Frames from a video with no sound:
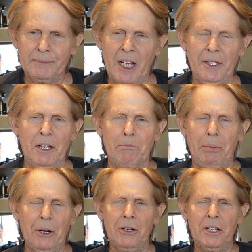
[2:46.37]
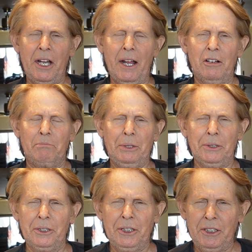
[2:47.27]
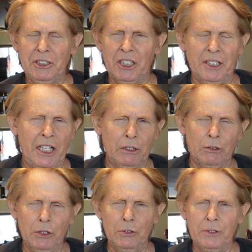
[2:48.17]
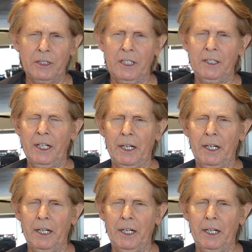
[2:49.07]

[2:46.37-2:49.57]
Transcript: and they burn down buildings and they loot and